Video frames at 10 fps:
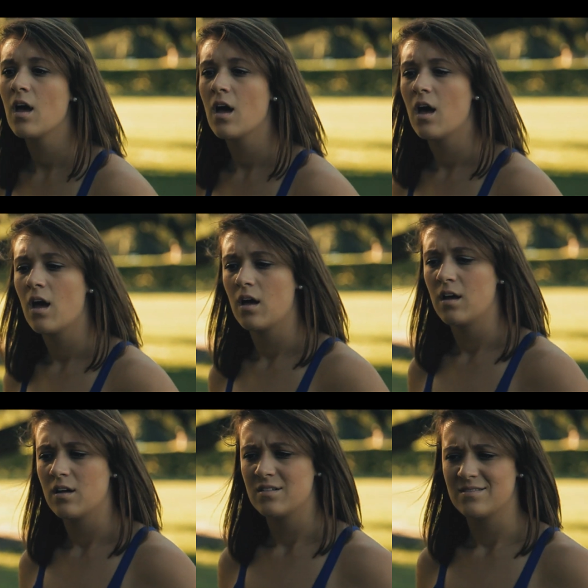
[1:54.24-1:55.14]
way.
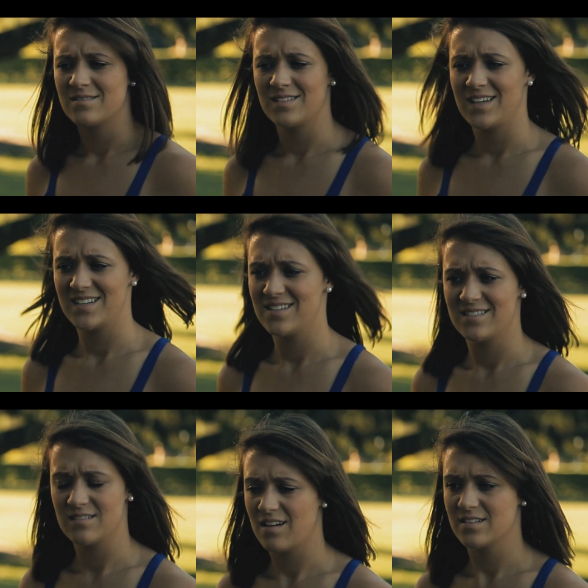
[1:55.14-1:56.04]
He
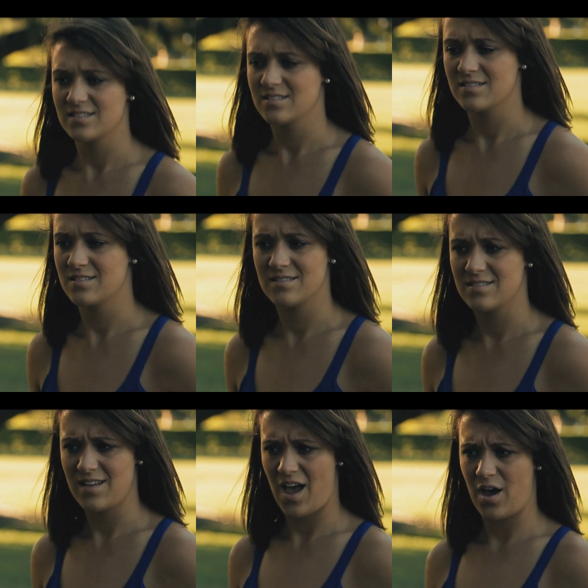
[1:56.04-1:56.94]
doesn't
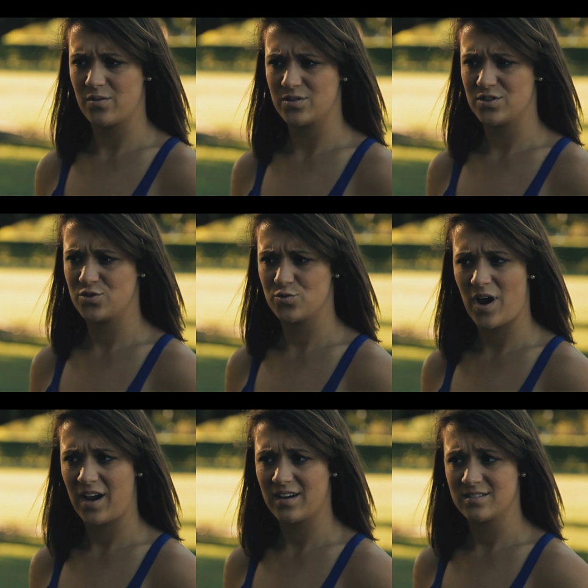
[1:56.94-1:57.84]
sound
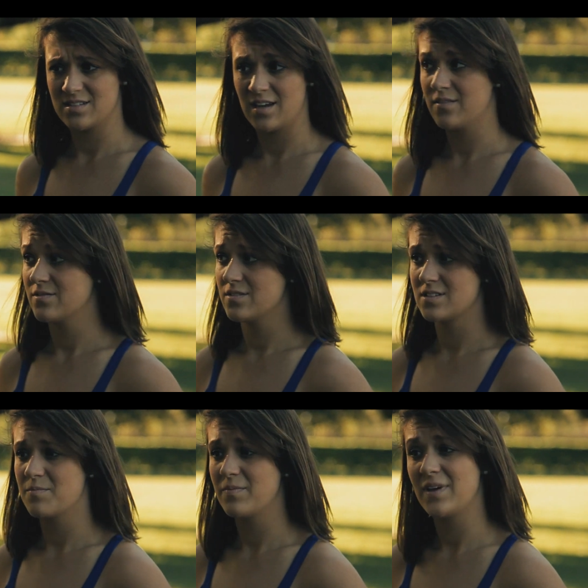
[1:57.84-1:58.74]
attractive
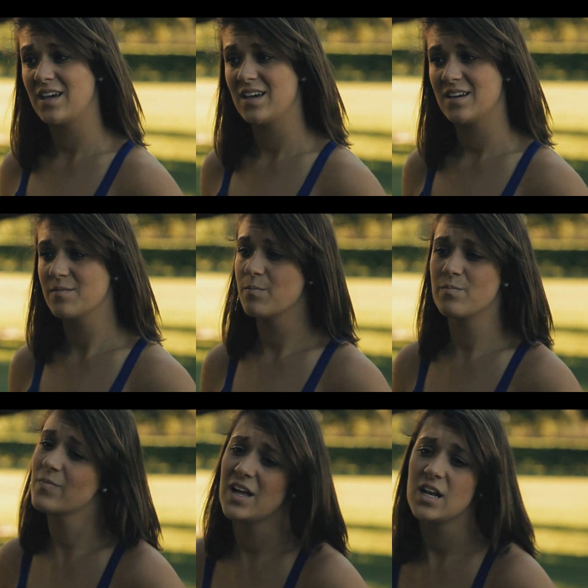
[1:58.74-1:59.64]
to me,
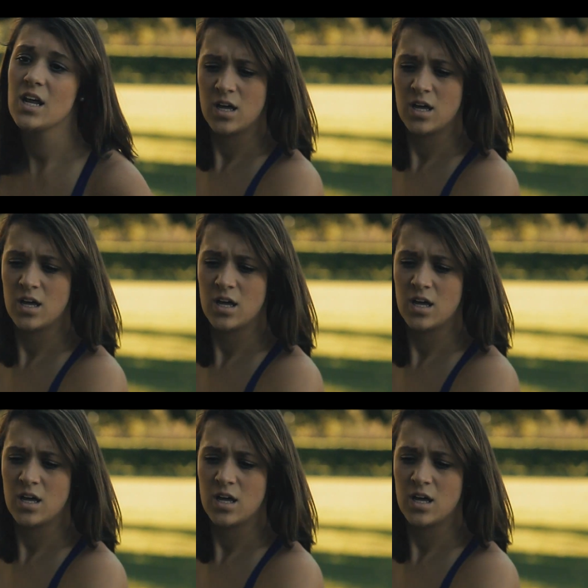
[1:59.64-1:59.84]
but... Oh.